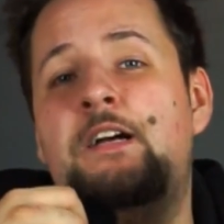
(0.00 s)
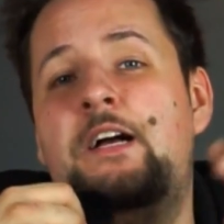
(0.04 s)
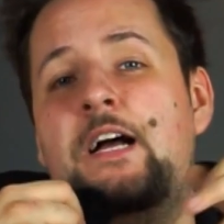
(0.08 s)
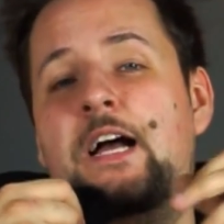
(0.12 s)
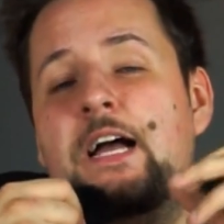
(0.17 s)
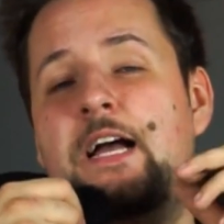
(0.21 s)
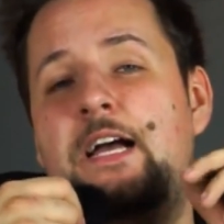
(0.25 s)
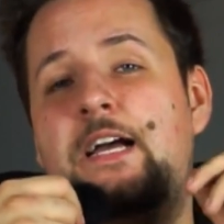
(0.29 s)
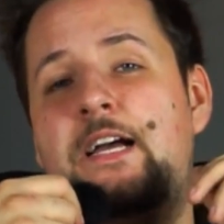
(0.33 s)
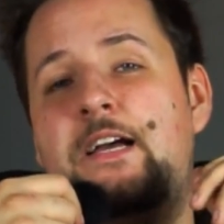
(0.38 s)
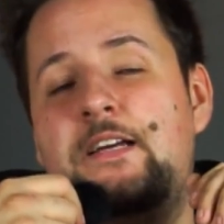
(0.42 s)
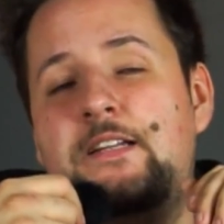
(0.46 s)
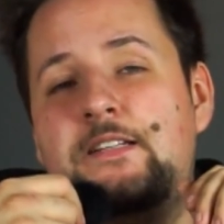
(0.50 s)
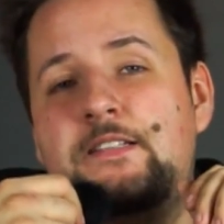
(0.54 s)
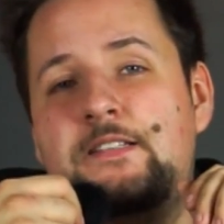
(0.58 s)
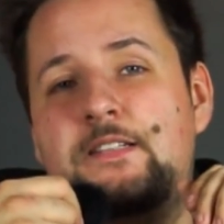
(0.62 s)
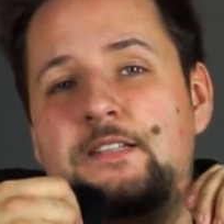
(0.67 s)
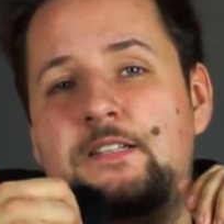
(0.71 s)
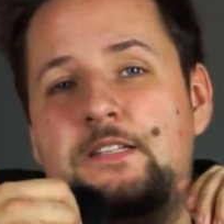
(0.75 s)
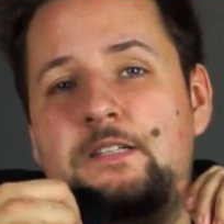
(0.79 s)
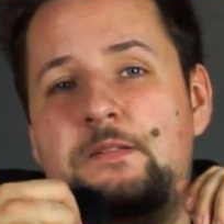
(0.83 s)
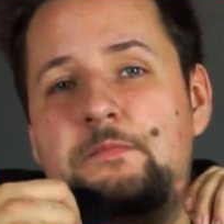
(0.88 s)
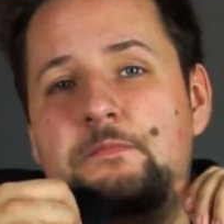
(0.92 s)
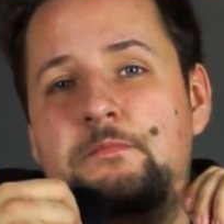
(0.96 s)
and
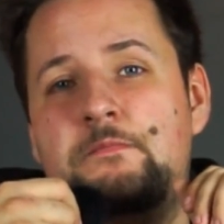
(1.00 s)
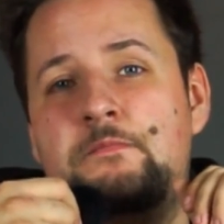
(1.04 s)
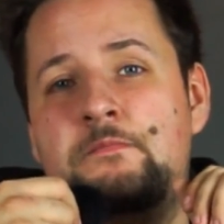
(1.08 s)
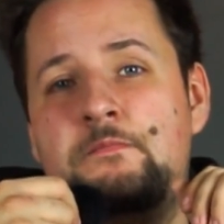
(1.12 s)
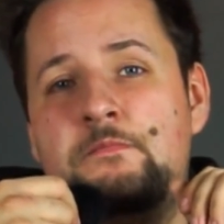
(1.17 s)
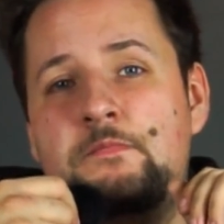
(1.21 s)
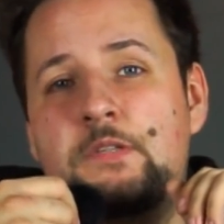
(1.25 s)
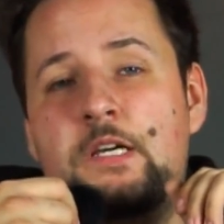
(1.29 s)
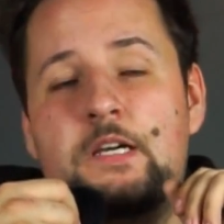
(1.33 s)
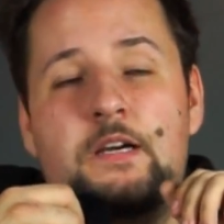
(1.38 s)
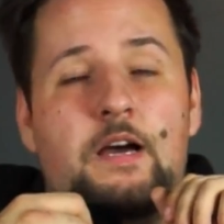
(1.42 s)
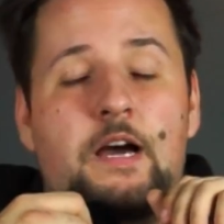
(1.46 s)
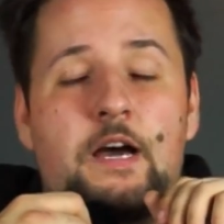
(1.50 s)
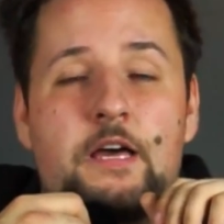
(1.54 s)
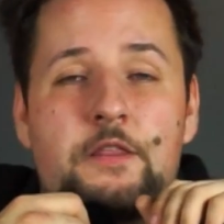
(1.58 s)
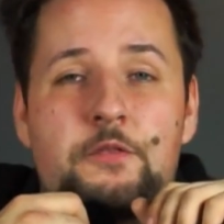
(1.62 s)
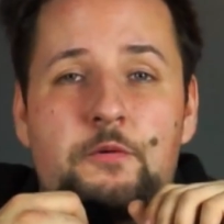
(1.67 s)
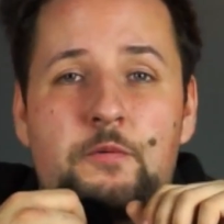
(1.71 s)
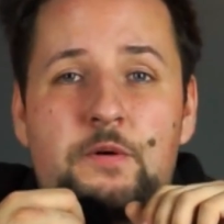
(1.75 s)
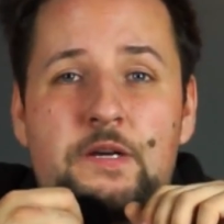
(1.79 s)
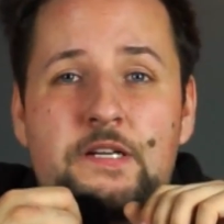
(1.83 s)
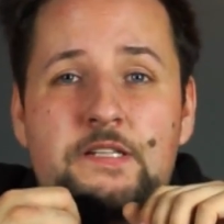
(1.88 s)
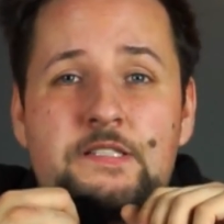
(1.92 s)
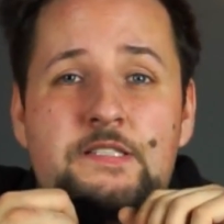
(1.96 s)
um, yeah,
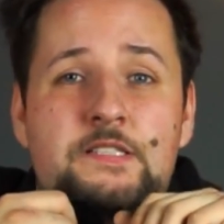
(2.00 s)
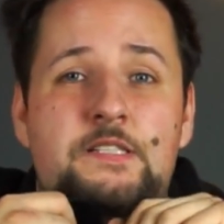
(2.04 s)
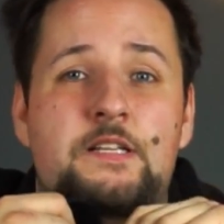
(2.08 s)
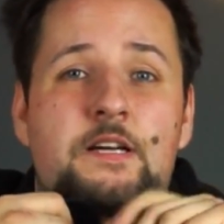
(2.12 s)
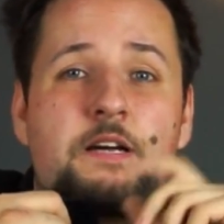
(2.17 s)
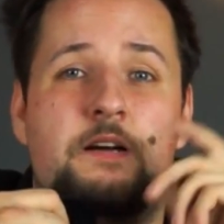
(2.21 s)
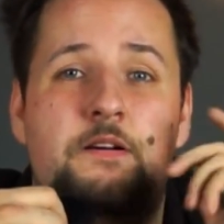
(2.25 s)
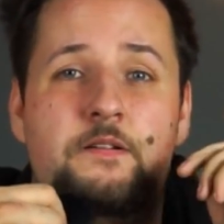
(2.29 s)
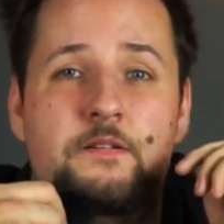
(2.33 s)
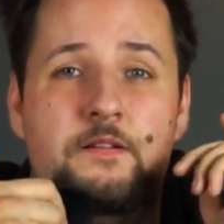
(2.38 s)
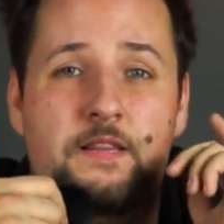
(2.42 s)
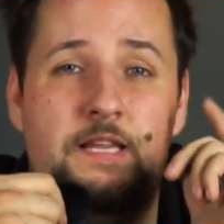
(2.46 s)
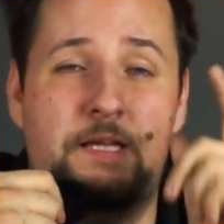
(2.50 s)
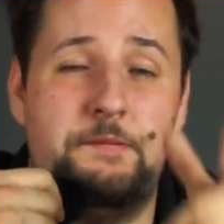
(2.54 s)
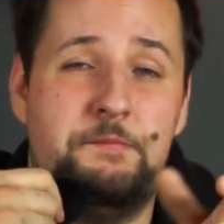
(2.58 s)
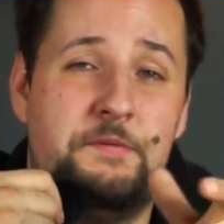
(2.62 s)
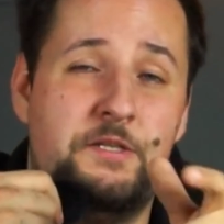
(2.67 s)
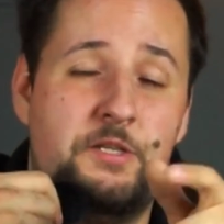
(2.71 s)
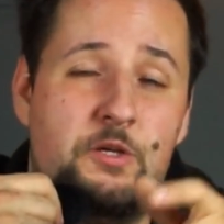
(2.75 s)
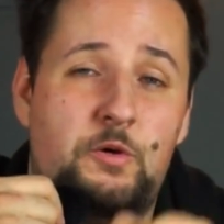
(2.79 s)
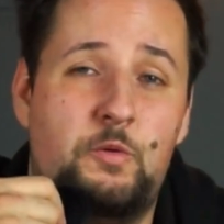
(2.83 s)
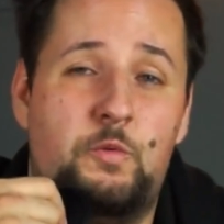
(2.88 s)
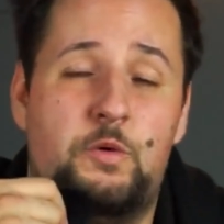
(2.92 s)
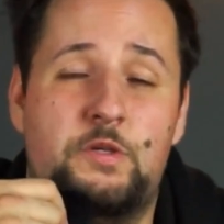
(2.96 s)
otherwise, let me
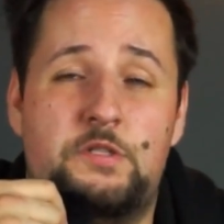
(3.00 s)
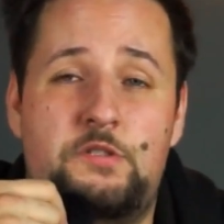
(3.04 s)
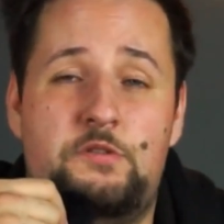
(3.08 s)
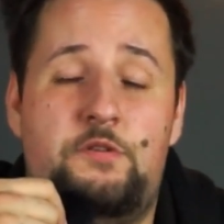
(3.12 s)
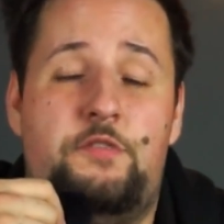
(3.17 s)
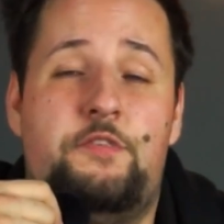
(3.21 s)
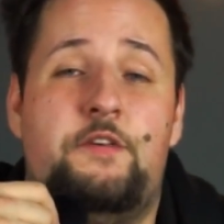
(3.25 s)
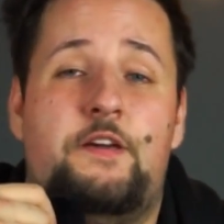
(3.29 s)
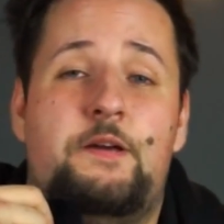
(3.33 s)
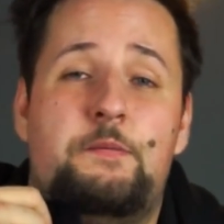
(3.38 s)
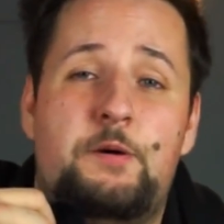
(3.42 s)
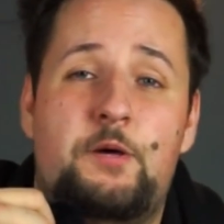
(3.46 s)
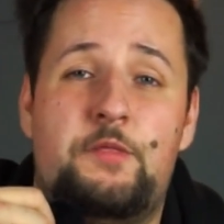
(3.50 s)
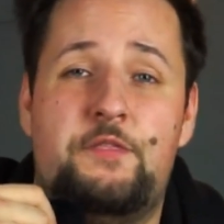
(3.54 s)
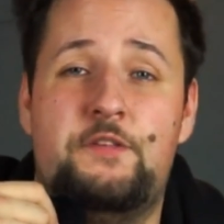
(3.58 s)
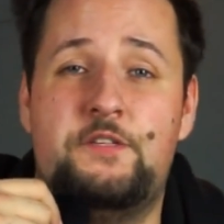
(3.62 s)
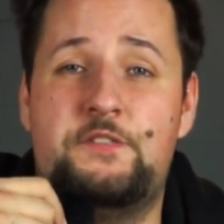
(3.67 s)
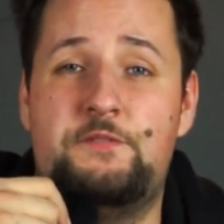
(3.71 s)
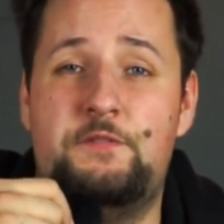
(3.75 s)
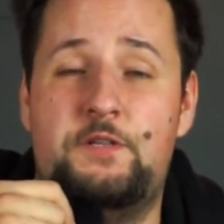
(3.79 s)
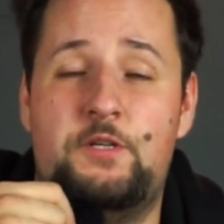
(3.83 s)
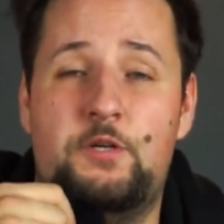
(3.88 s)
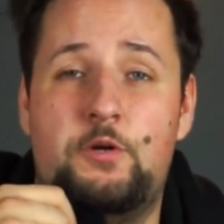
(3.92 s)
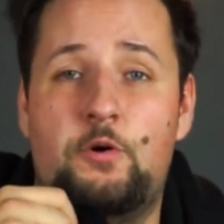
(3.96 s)
know what you think about this
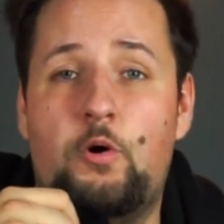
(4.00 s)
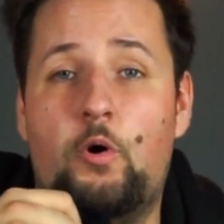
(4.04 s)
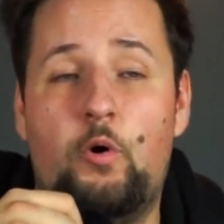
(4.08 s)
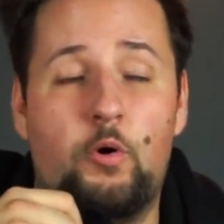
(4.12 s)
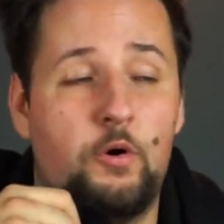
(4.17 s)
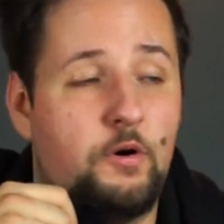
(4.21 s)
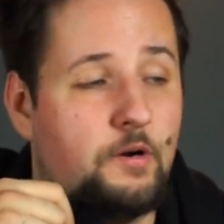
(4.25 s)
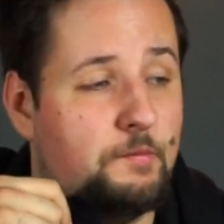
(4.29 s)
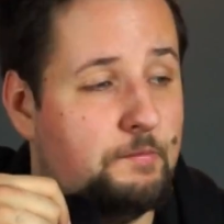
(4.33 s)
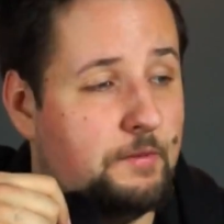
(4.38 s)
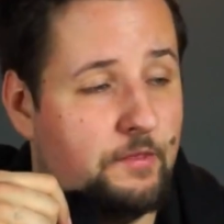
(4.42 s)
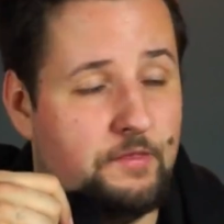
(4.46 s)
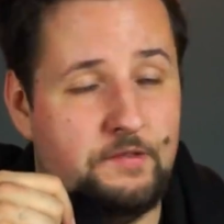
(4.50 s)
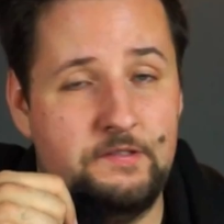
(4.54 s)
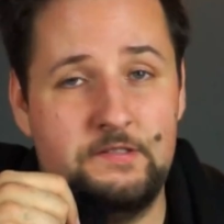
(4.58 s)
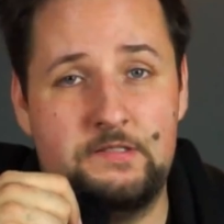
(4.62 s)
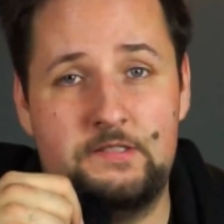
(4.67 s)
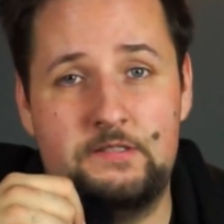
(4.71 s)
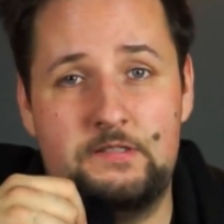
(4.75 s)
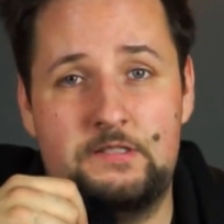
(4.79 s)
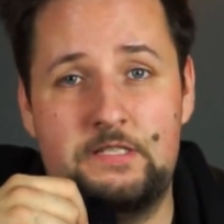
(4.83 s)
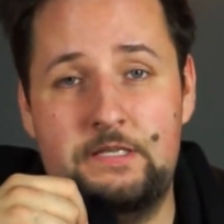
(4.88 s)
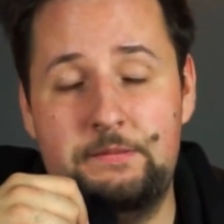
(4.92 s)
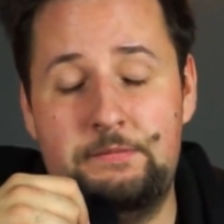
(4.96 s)
video or about
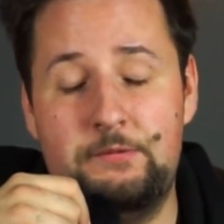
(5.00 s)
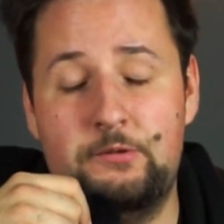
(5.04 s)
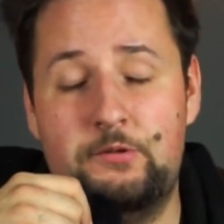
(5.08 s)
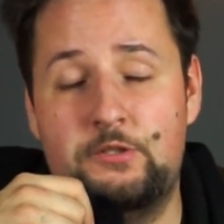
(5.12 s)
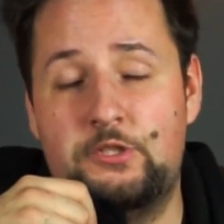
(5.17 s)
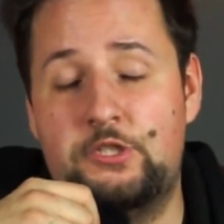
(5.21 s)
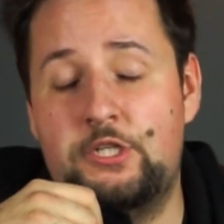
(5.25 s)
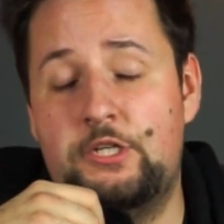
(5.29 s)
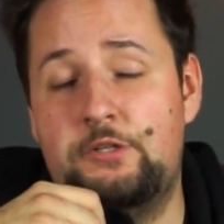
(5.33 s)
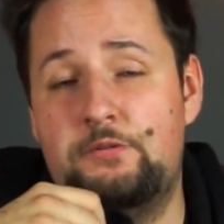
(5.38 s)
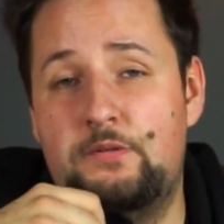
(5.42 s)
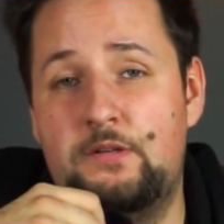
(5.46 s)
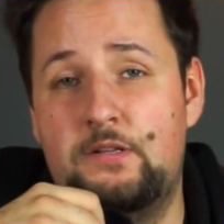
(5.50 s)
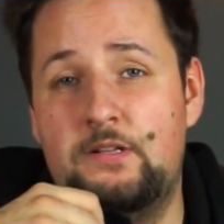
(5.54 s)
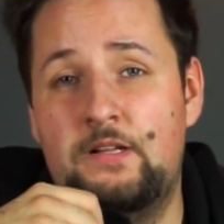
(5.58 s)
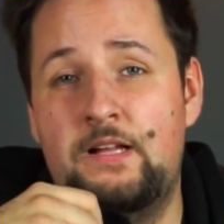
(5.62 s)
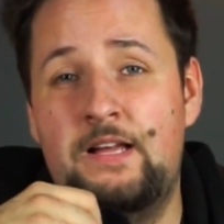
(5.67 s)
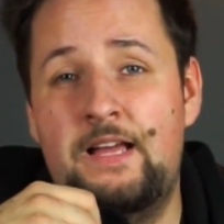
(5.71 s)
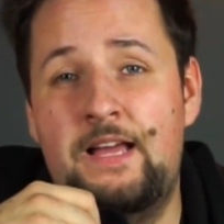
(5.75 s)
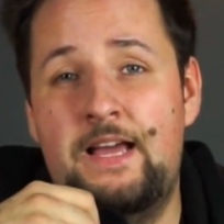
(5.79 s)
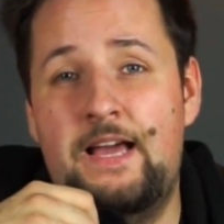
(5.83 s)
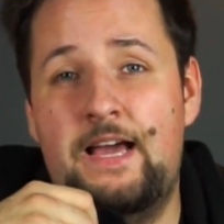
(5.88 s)
this CPU in general.